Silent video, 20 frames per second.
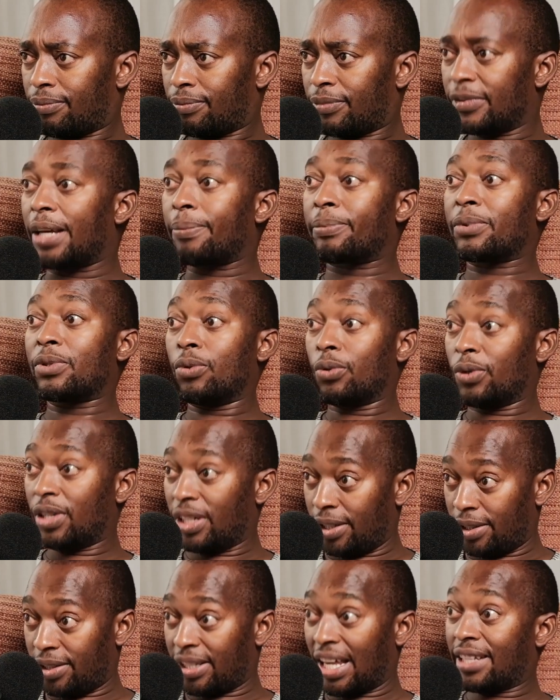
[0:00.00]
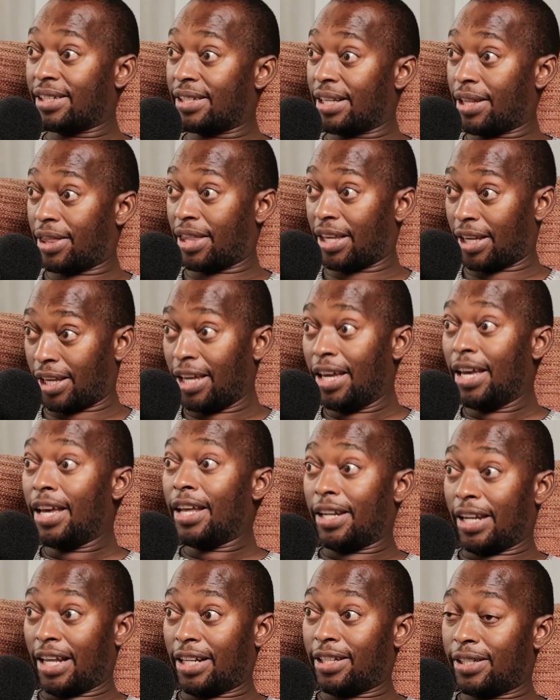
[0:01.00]
Yeah, absolutely. That's the thing.
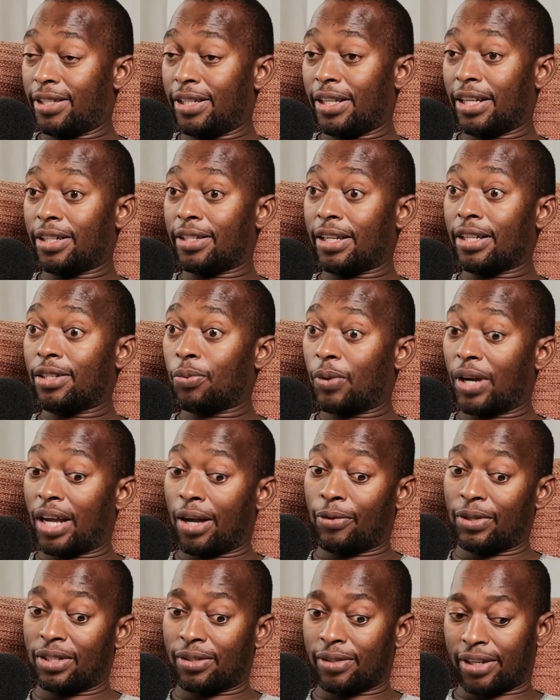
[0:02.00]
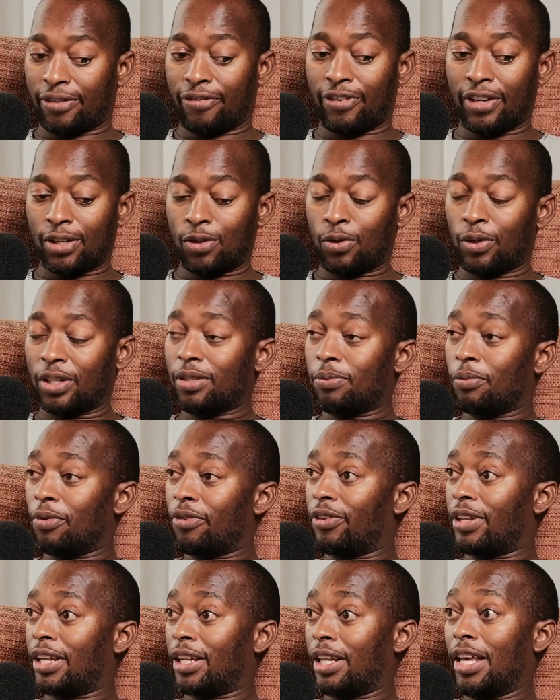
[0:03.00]
That's why I was referring to this
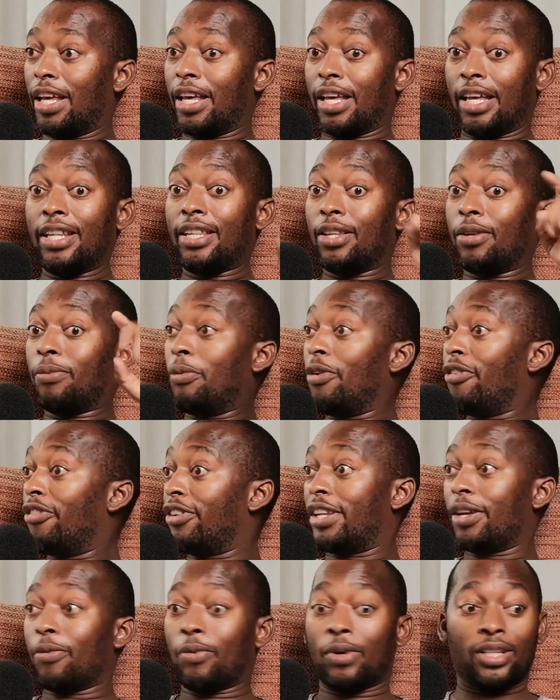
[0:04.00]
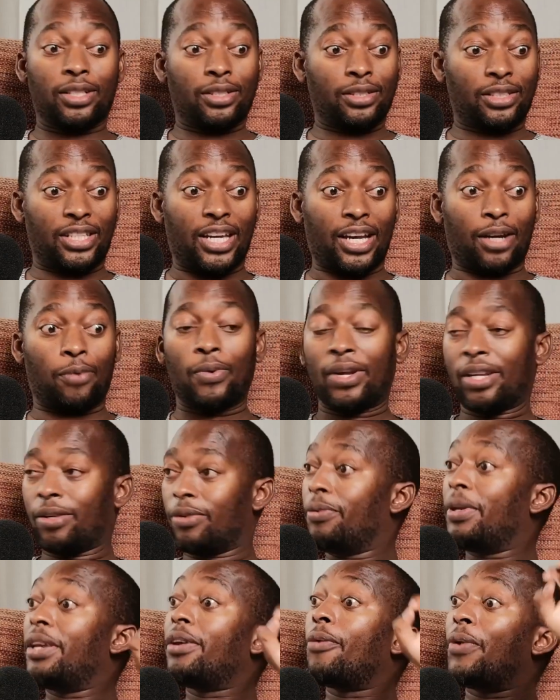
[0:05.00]
movie. That in the movie they will check when
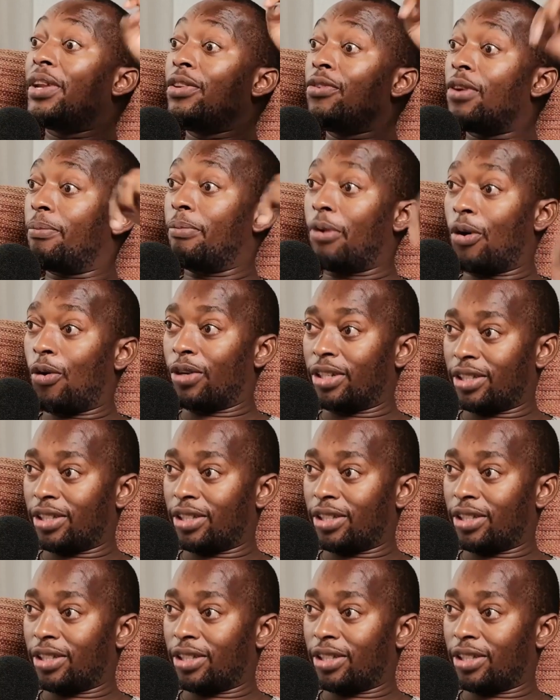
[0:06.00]
you are born,